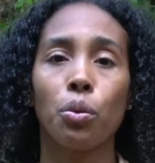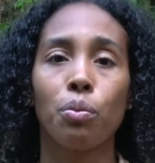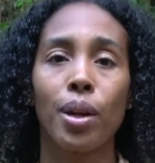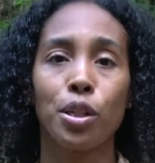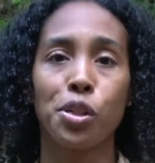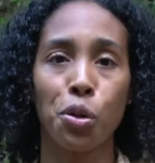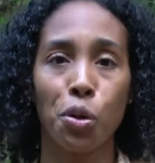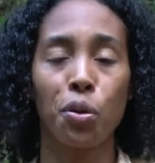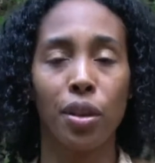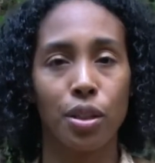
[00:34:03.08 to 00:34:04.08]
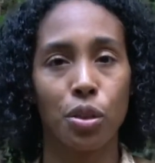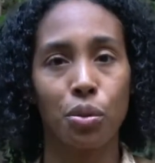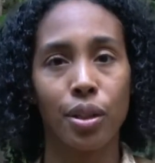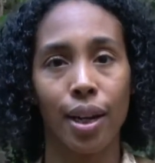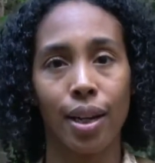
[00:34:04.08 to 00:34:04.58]
make sure that you
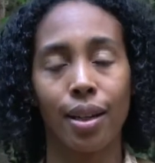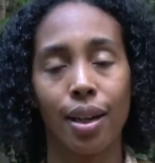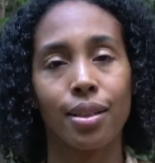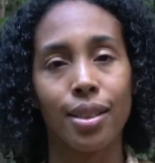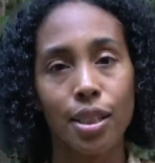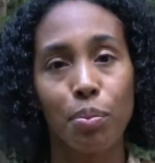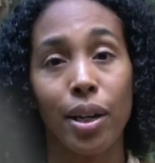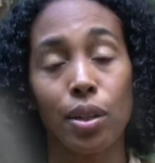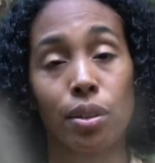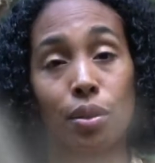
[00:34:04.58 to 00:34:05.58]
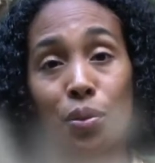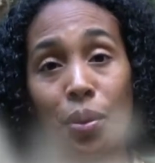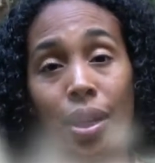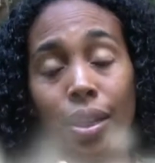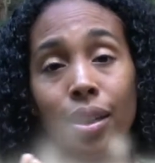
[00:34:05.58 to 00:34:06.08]
can anticipate
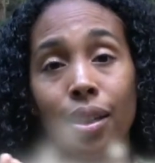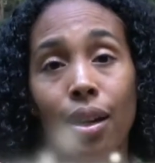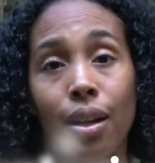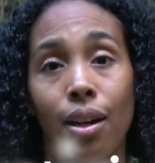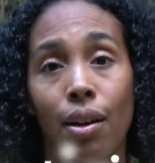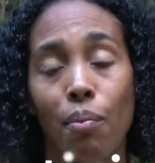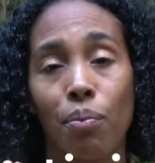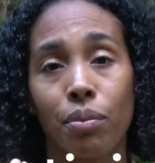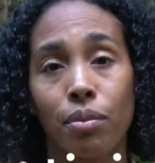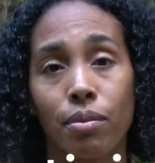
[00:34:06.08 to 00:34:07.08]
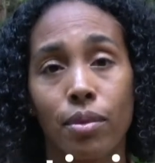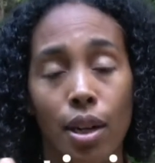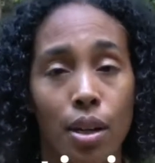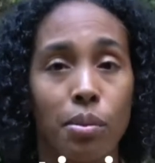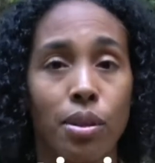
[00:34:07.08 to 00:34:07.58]
when
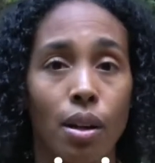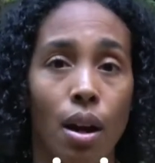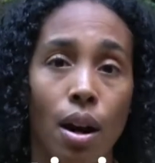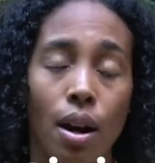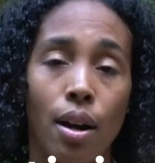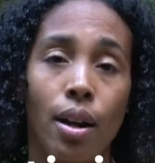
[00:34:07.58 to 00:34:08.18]
times are